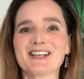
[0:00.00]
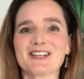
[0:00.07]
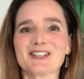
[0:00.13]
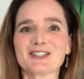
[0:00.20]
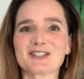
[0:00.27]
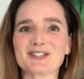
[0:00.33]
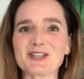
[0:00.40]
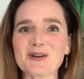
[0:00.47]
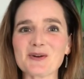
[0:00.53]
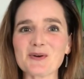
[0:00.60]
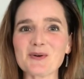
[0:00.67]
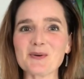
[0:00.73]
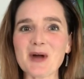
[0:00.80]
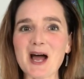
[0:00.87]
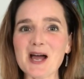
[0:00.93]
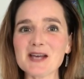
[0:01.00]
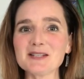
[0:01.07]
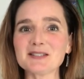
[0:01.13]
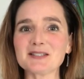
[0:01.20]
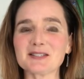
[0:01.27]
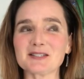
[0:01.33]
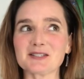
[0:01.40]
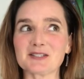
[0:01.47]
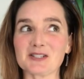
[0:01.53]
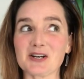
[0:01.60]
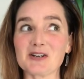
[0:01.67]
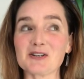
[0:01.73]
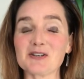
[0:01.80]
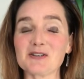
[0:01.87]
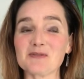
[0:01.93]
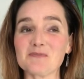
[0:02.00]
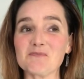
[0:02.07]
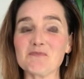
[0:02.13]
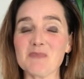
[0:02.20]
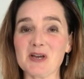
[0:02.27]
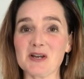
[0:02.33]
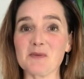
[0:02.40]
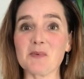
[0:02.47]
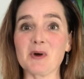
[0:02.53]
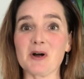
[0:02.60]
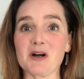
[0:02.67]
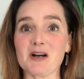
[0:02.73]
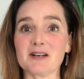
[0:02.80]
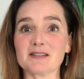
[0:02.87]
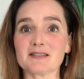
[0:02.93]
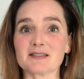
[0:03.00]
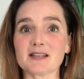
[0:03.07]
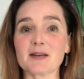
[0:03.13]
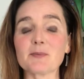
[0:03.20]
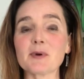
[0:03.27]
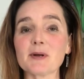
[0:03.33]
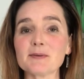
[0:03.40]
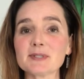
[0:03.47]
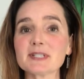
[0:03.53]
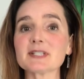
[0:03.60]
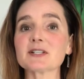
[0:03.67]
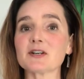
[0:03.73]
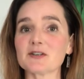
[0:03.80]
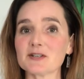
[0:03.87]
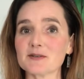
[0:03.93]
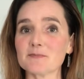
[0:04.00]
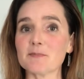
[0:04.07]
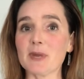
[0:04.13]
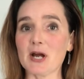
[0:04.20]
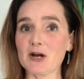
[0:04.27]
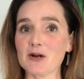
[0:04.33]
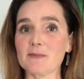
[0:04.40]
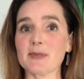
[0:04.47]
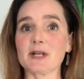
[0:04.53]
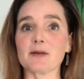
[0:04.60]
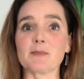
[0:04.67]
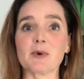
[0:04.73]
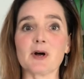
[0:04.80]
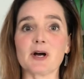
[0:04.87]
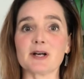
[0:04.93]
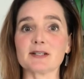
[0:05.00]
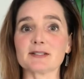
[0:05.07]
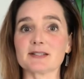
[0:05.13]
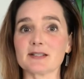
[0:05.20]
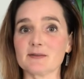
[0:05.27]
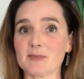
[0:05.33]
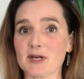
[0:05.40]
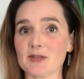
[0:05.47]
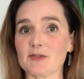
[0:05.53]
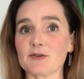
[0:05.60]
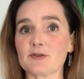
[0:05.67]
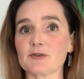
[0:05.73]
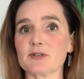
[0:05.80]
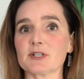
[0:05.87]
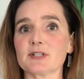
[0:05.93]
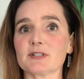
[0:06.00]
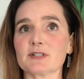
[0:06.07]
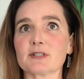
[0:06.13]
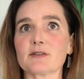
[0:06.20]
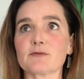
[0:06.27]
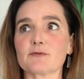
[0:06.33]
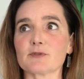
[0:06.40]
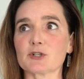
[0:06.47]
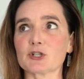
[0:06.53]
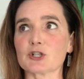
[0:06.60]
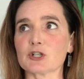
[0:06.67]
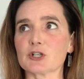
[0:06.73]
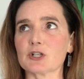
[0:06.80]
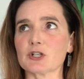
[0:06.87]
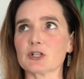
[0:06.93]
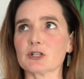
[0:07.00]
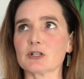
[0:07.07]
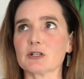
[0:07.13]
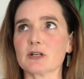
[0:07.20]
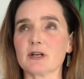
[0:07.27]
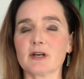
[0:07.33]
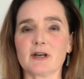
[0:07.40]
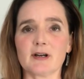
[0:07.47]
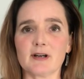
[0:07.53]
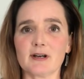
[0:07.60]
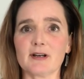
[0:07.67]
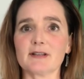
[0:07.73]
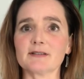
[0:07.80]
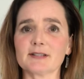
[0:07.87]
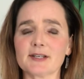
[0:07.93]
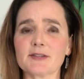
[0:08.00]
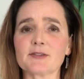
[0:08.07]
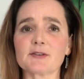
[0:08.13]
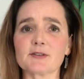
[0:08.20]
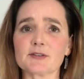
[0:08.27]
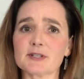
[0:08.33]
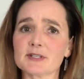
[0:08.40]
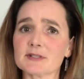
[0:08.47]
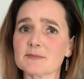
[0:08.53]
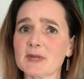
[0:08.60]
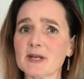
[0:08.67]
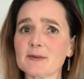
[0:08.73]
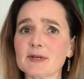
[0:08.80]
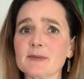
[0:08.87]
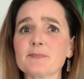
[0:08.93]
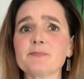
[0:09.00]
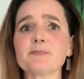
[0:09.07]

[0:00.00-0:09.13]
So I started menopause, I probably started perimenopause in my thirties for sure. Uh, late thirties maybe,